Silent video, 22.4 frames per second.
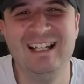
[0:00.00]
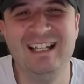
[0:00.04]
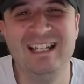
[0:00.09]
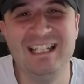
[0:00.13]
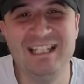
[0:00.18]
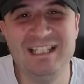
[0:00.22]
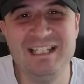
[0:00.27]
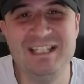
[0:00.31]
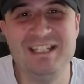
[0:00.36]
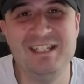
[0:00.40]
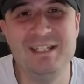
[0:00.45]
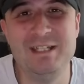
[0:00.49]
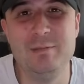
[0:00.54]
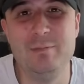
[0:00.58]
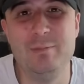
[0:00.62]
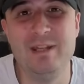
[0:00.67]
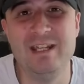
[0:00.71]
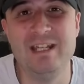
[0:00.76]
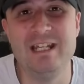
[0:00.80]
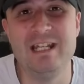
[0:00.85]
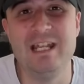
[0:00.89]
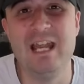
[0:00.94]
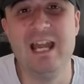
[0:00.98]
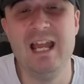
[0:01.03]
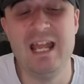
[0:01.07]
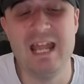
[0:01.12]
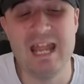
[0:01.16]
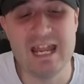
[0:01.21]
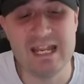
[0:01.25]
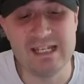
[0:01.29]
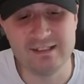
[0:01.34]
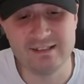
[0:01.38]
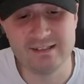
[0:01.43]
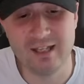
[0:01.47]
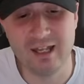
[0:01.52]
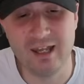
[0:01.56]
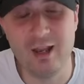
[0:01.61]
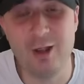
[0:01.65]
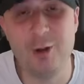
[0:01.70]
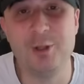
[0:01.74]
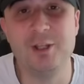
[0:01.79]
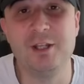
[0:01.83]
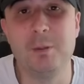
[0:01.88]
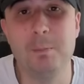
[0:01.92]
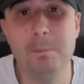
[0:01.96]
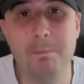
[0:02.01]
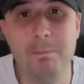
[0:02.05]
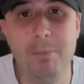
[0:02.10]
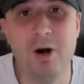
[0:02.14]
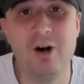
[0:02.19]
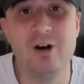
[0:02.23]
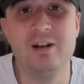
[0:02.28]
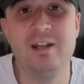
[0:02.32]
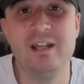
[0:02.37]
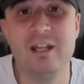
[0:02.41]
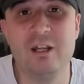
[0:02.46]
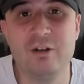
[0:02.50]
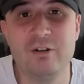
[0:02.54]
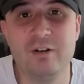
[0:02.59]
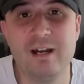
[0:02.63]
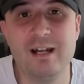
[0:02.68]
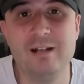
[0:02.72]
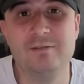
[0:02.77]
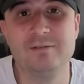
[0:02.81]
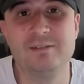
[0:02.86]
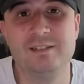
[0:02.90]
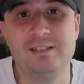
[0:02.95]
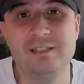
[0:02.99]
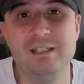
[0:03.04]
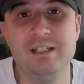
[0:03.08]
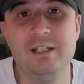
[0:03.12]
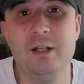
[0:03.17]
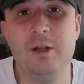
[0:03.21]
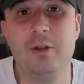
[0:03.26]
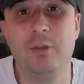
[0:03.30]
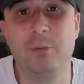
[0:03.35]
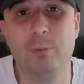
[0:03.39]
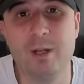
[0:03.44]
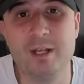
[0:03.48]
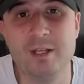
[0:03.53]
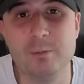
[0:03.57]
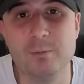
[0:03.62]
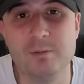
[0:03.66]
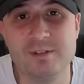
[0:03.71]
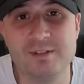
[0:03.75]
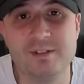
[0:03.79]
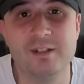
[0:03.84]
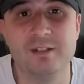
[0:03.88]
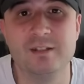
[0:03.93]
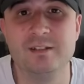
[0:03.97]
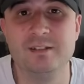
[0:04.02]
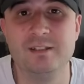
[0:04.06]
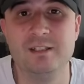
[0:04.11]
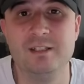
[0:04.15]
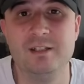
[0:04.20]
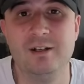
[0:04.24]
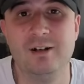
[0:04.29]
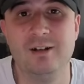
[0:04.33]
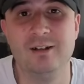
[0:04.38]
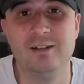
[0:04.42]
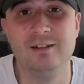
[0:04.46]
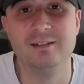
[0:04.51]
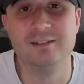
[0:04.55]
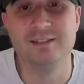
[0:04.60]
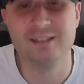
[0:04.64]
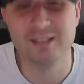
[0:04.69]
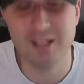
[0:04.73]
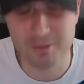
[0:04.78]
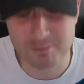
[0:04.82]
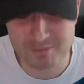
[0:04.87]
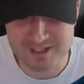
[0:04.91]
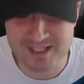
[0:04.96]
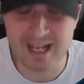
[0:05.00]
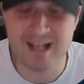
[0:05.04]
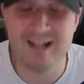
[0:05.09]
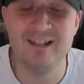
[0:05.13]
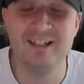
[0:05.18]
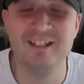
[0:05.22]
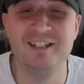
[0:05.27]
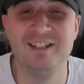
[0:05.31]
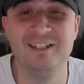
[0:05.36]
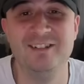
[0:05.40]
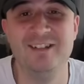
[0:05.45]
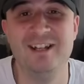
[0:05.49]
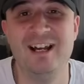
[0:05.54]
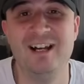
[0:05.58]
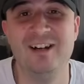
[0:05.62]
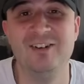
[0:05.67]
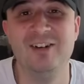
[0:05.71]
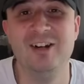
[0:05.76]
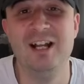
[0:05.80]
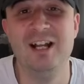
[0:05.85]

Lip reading: ETB is like buying Crown Zenith when it was $60. I'm telling you now.